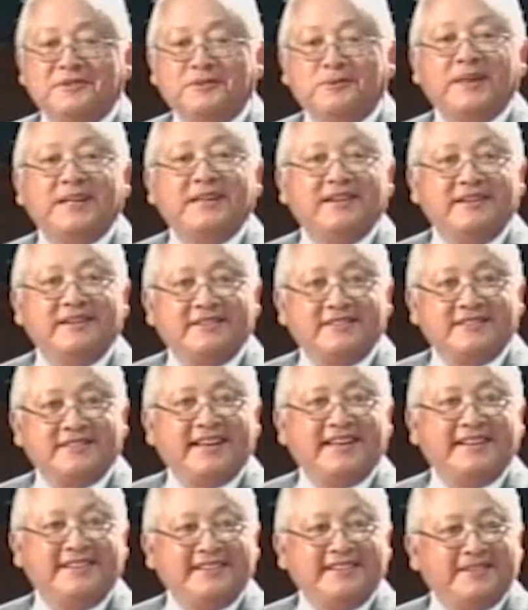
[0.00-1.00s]
20 years,
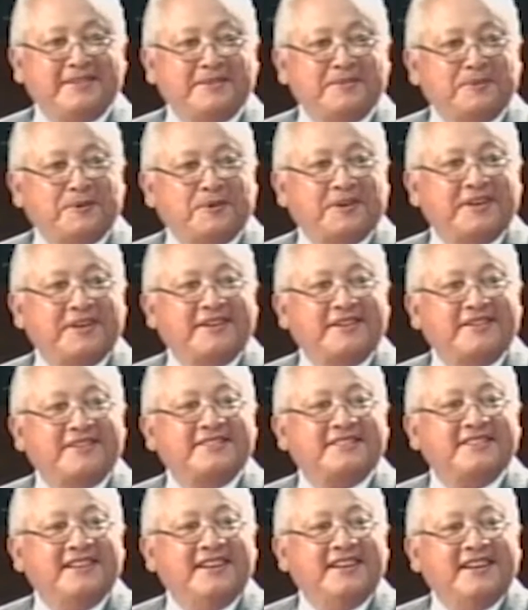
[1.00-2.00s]
19 and more years,
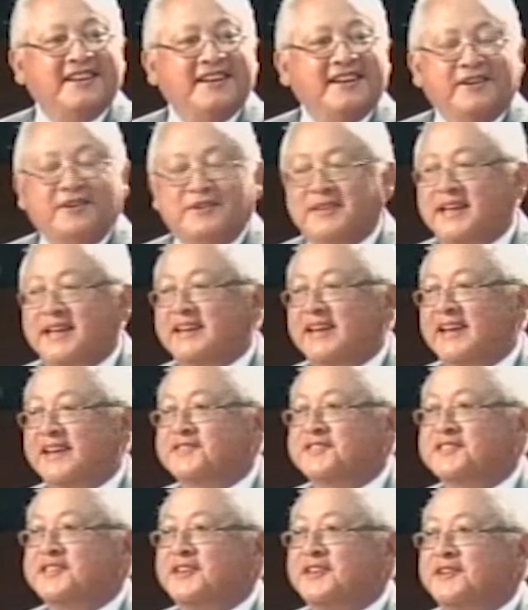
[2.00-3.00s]
that I've
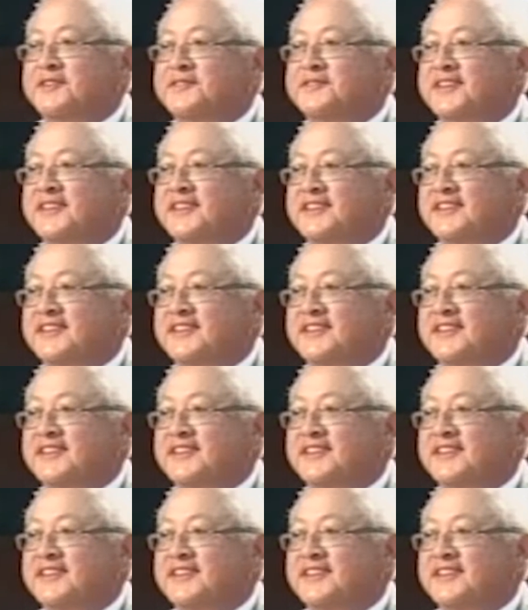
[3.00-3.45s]
served in the